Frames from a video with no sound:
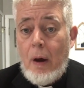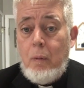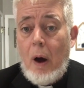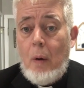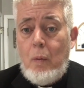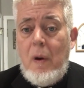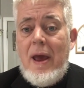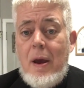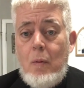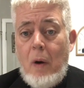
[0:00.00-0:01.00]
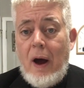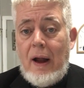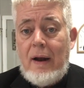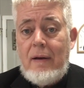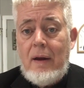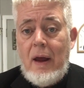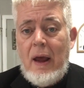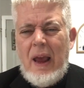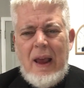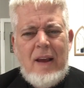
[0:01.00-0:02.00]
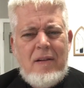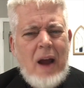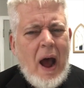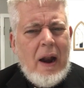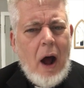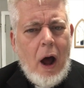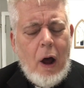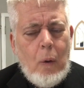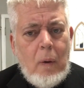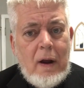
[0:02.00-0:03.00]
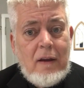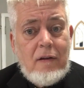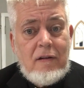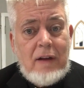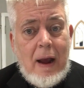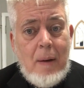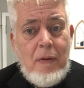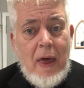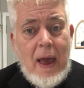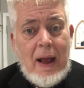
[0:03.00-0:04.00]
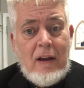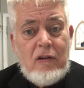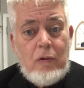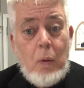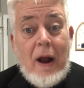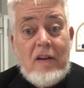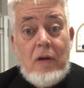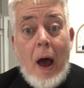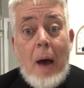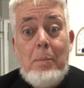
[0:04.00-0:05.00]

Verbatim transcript: what we want is not always the same thing as what is